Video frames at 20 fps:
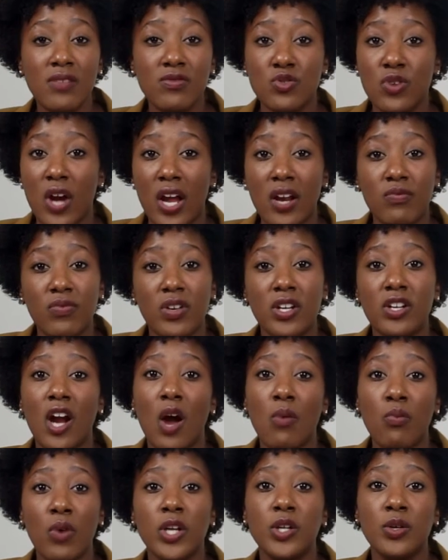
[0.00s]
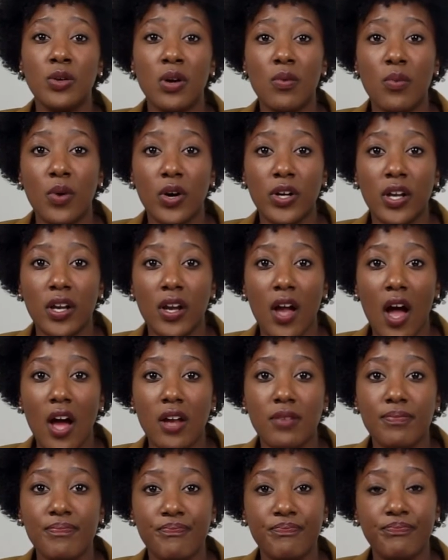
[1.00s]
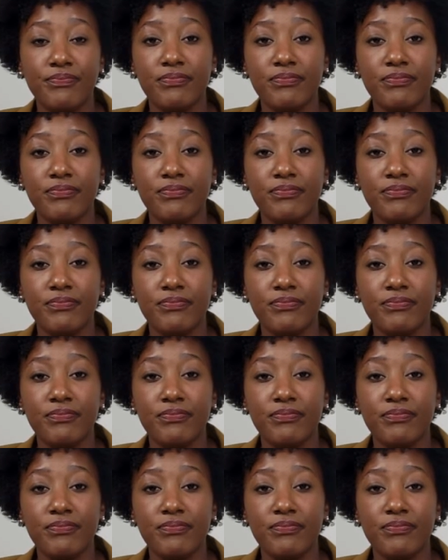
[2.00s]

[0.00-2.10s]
to try and figure out what you're working on.